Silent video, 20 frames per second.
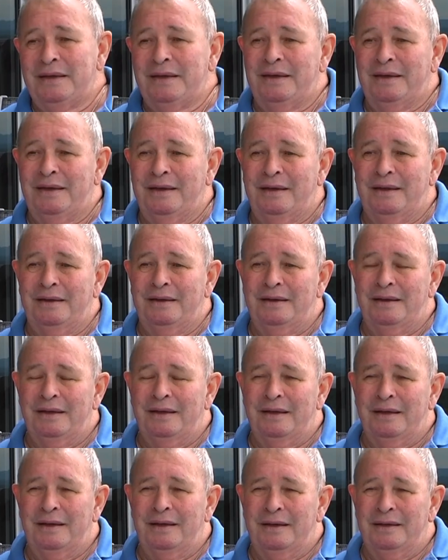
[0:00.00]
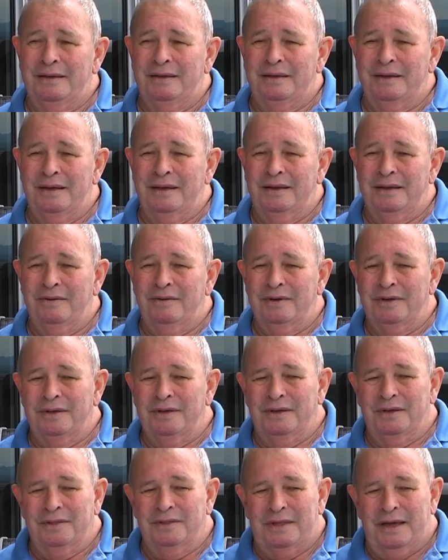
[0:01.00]
And
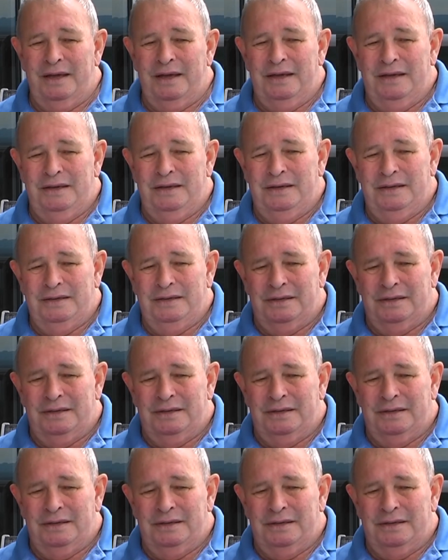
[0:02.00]
they